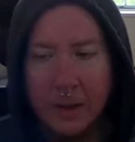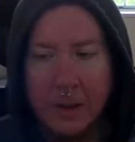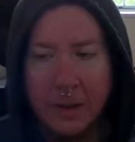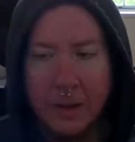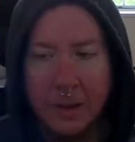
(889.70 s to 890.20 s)

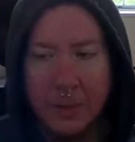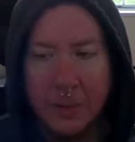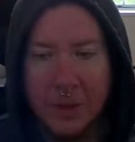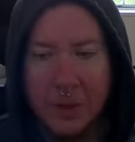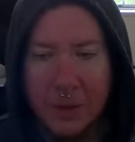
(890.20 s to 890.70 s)
But you can
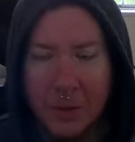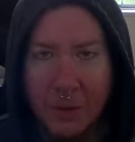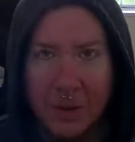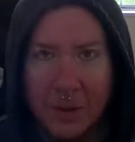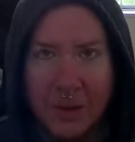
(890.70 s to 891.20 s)

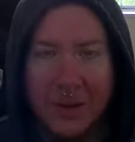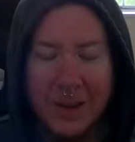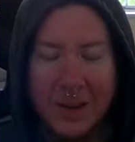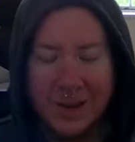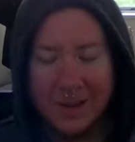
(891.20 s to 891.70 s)
overdose on it.
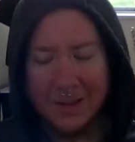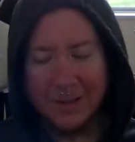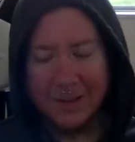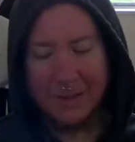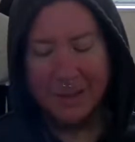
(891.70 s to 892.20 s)
It's
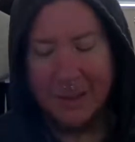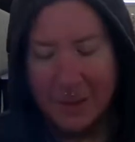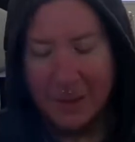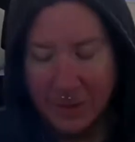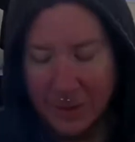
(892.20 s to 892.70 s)

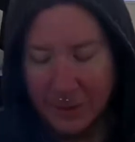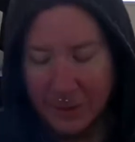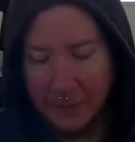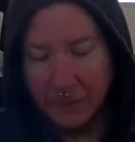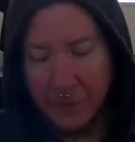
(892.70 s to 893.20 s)
strange.
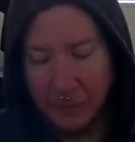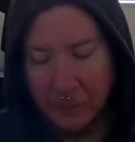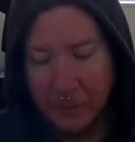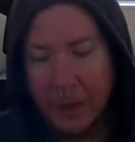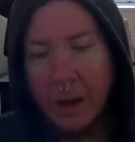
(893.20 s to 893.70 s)

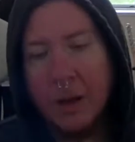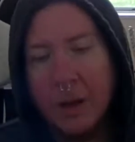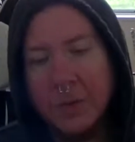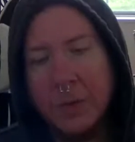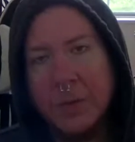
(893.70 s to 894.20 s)
Also, if you're
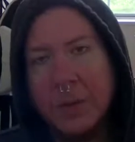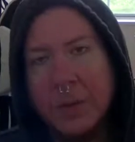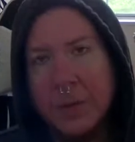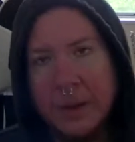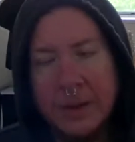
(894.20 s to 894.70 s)
doing the
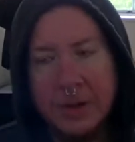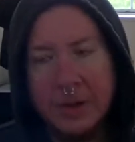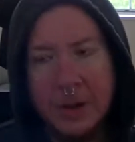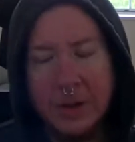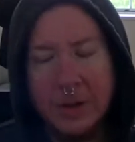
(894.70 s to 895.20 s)
injection
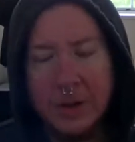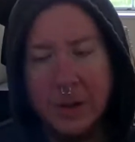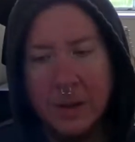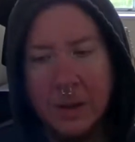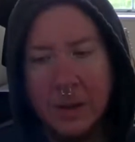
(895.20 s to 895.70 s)
thing, you can
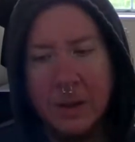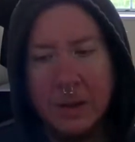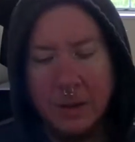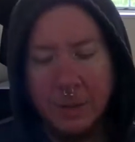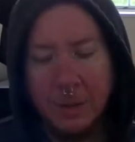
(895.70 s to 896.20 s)
hit something
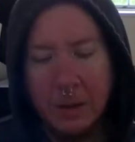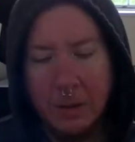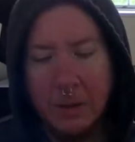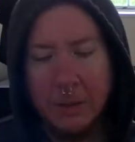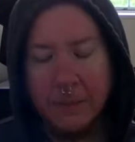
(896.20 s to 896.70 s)
wrong.
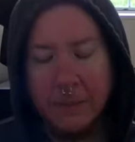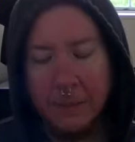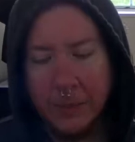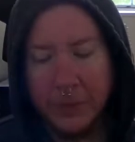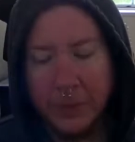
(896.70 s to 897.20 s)

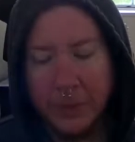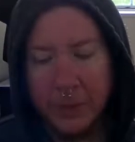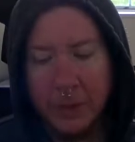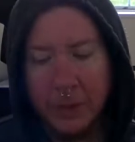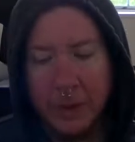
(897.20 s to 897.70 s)
So
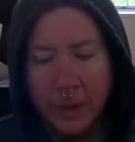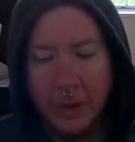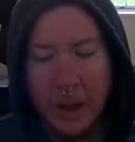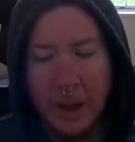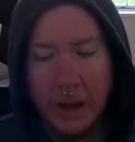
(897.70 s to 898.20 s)
I
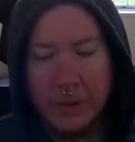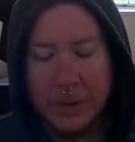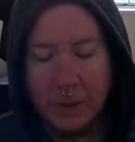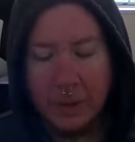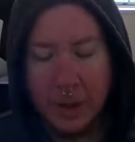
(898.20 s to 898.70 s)
understand why
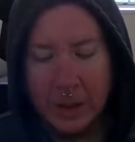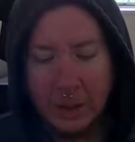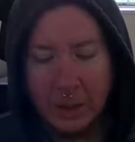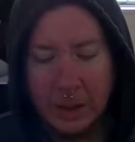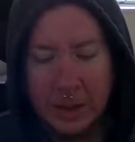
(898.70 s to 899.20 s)
you would
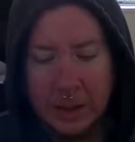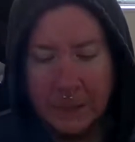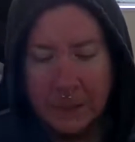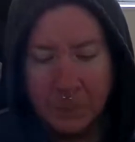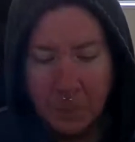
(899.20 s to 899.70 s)
need
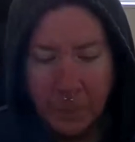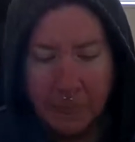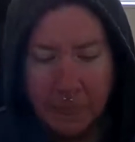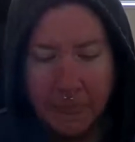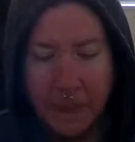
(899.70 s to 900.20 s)

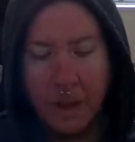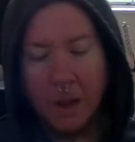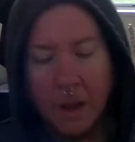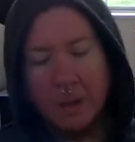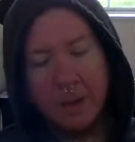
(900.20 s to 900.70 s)
a
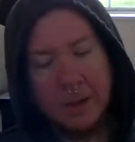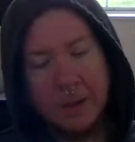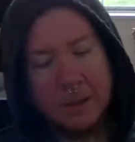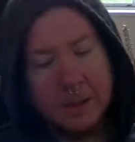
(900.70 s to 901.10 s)
license